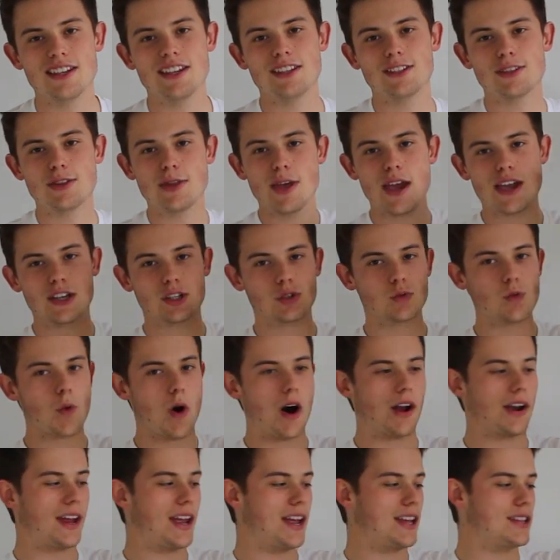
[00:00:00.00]
It's this
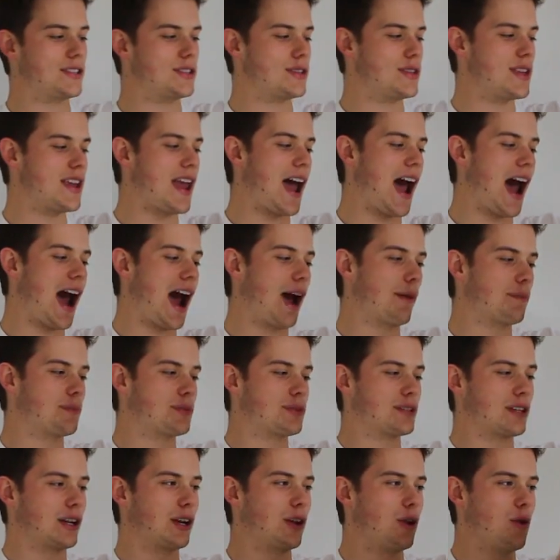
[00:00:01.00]
one. It's the
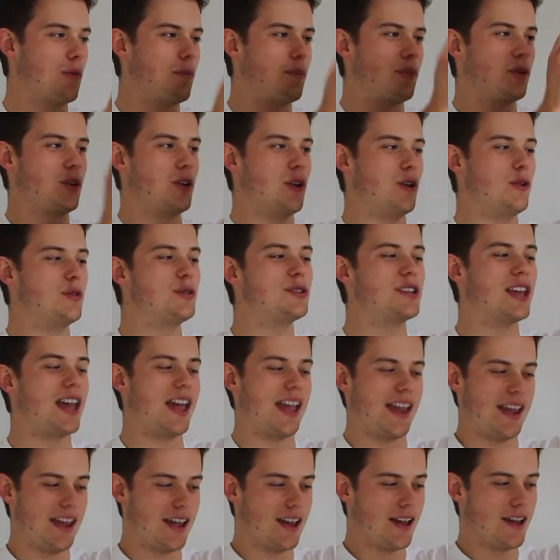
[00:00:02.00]
absolute
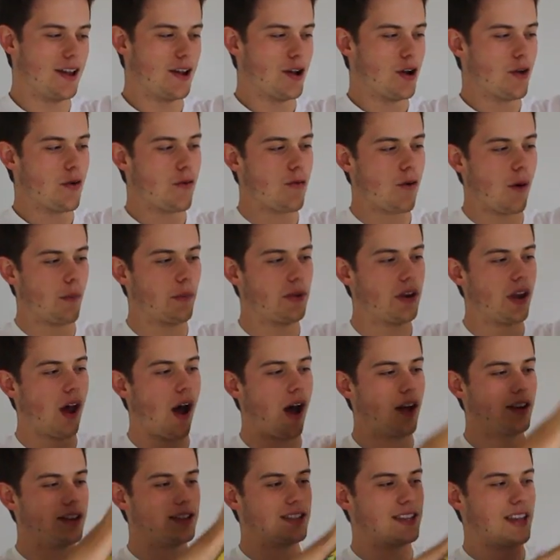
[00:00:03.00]
beauty from
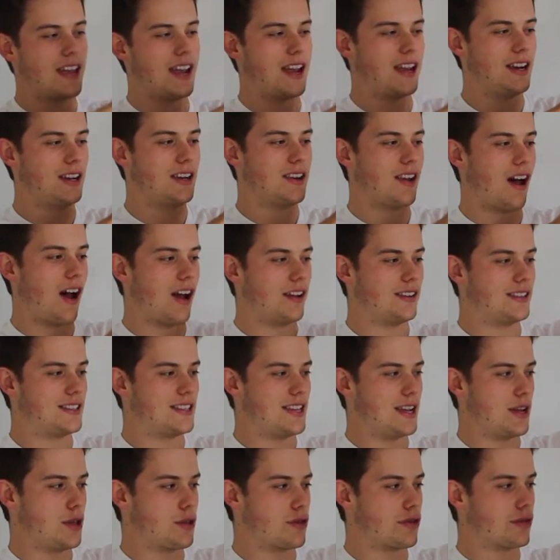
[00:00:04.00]

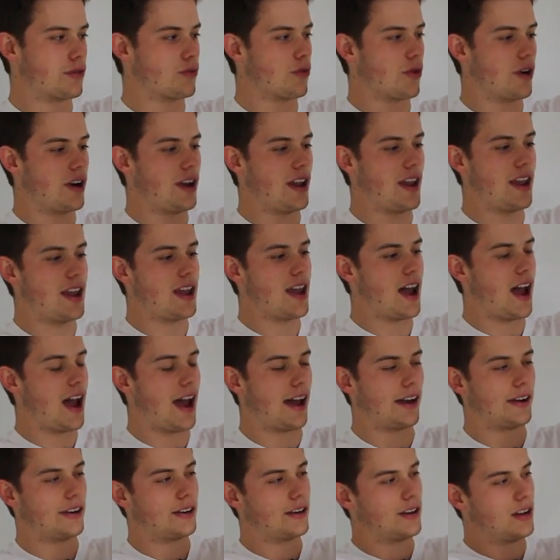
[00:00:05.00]
1993,
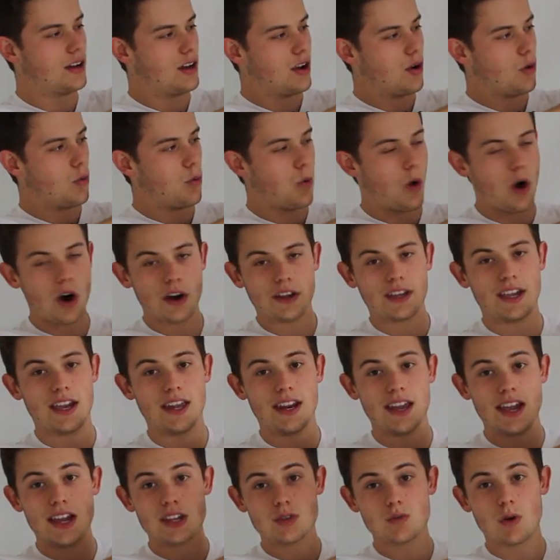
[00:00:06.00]
and what a
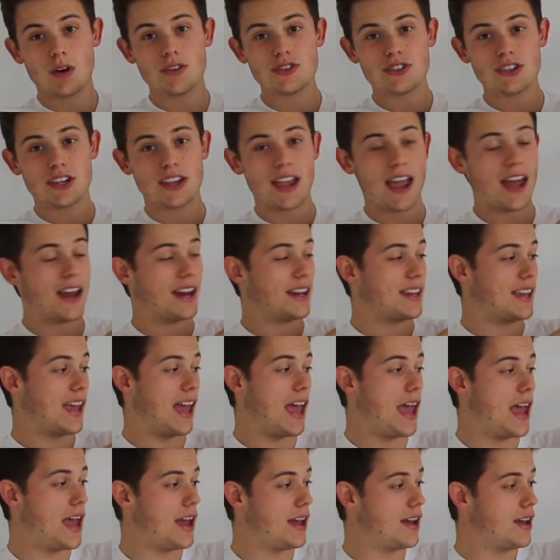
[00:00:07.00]
kit it is. Once again, a
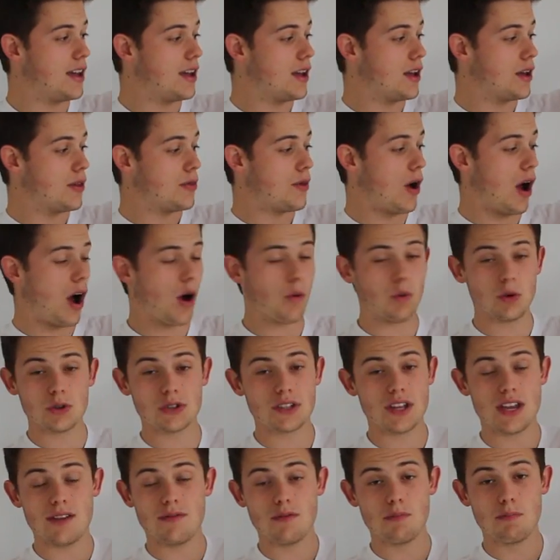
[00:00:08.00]
kit that I
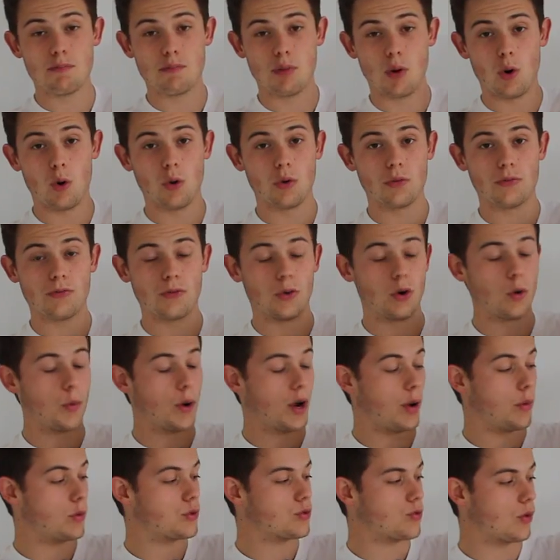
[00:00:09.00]
wasn't even born for
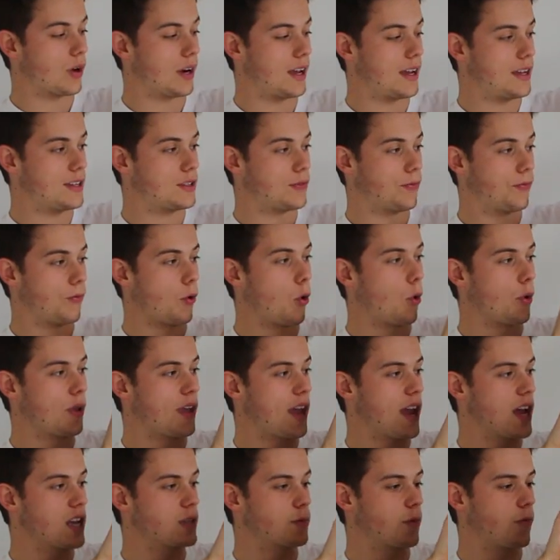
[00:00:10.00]
when it was released, four
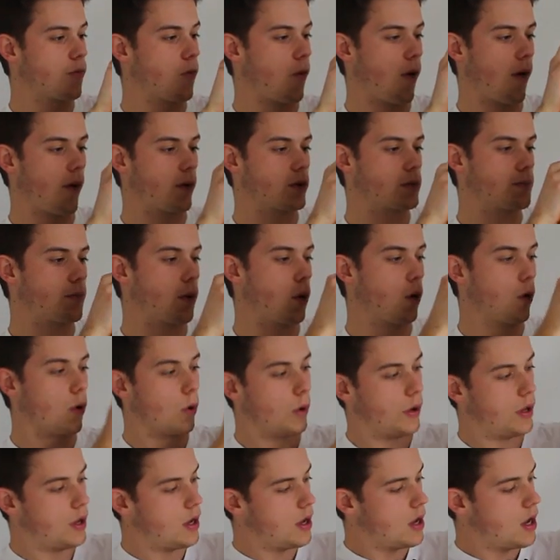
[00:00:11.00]
years before I was
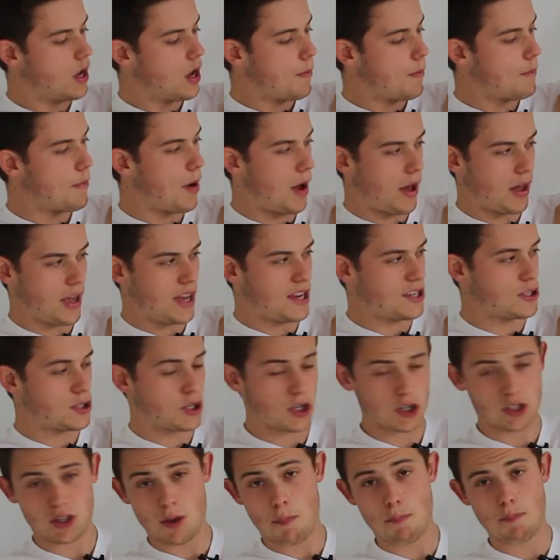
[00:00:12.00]
born. But it's
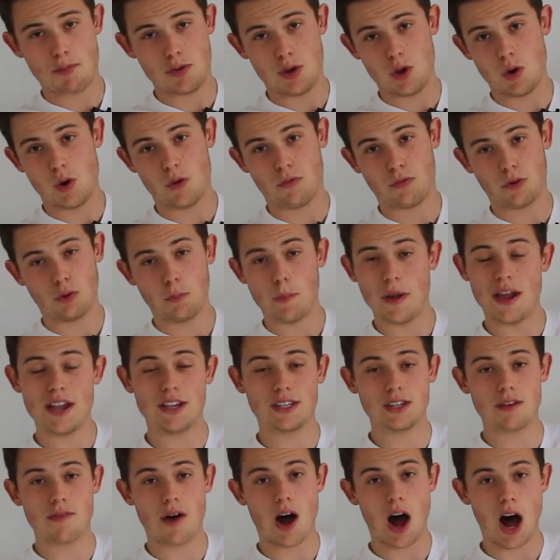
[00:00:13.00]
just a beautiful
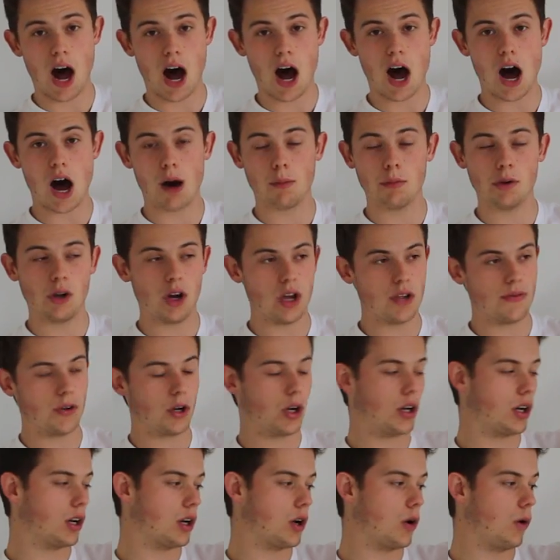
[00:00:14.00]
piece of art. I'm not even
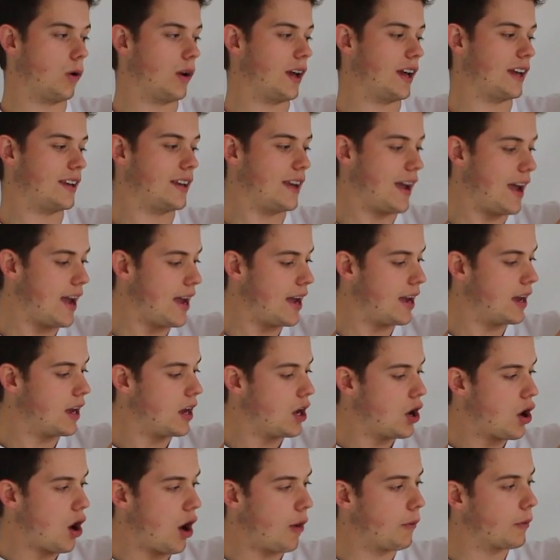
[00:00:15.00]
going to call it a kit.
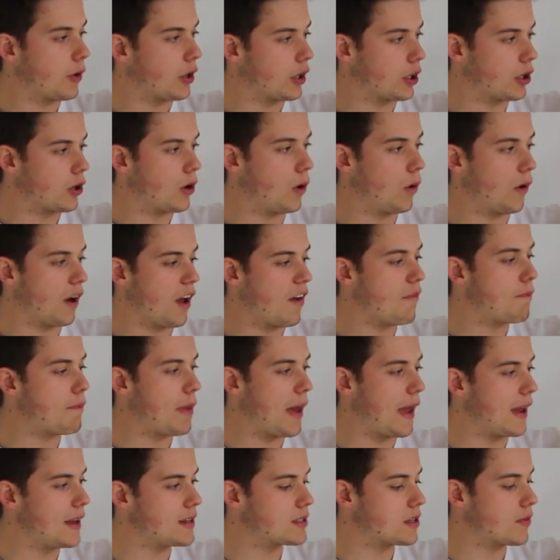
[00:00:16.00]
I'm going to call it a
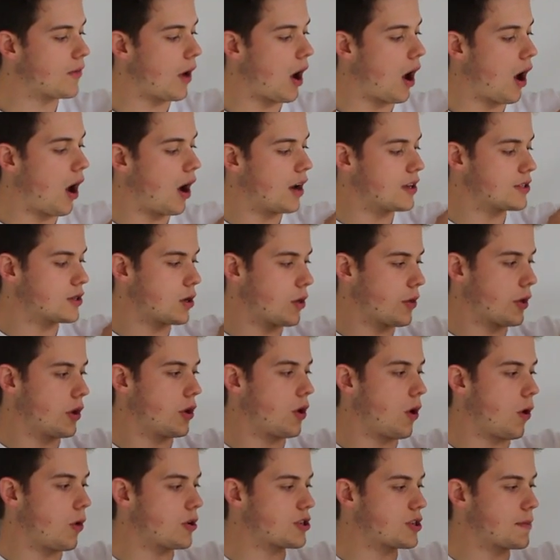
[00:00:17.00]
piece of art. It's got the
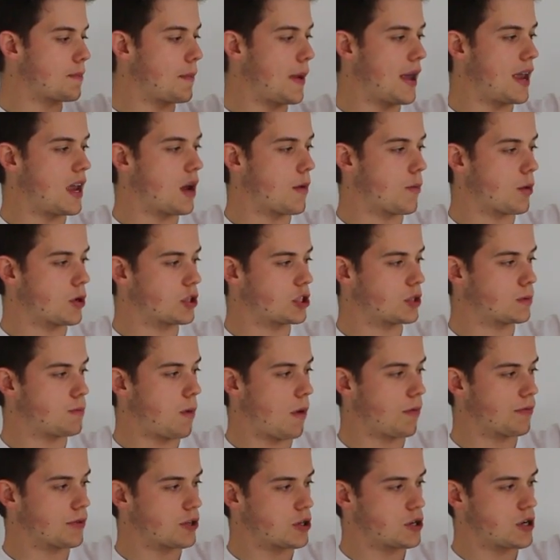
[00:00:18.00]
Norwich and Peterborough
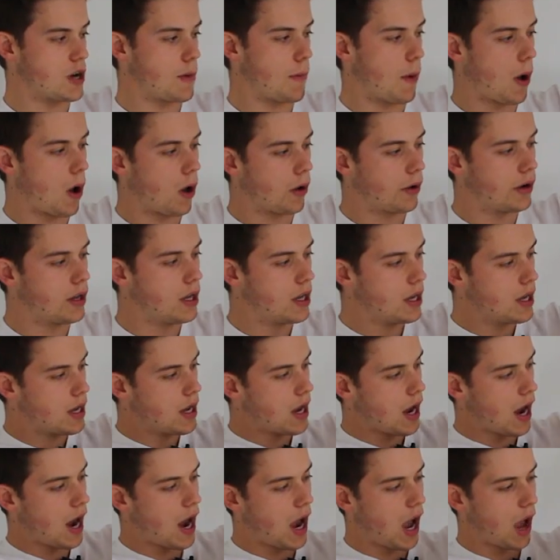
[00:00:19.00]
sponsorship on.
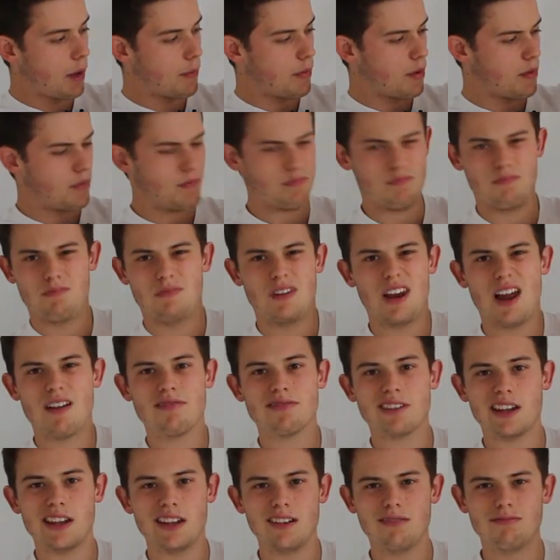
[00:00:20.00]
Um,
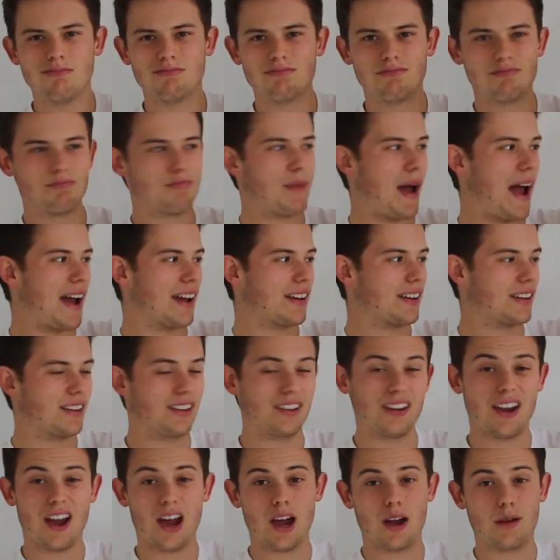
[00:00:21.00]
lovely bank.
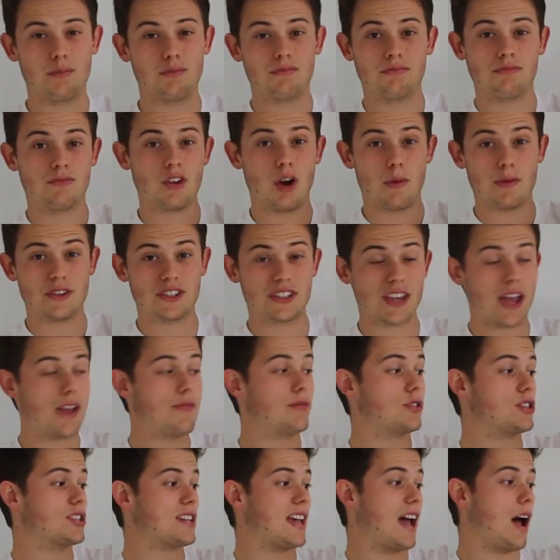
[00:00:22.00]
Um, got my
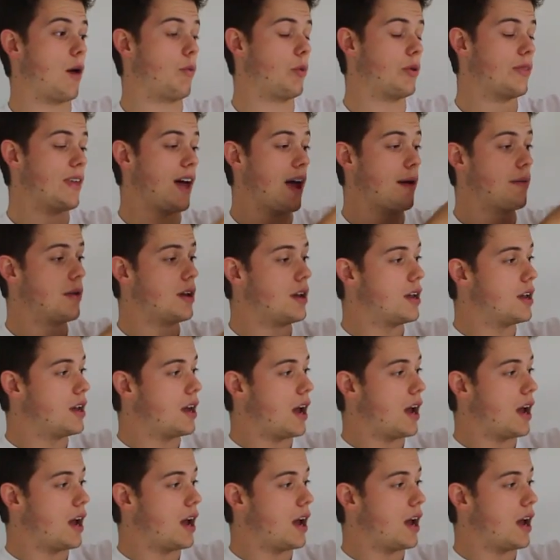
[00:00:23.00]
savings account with them.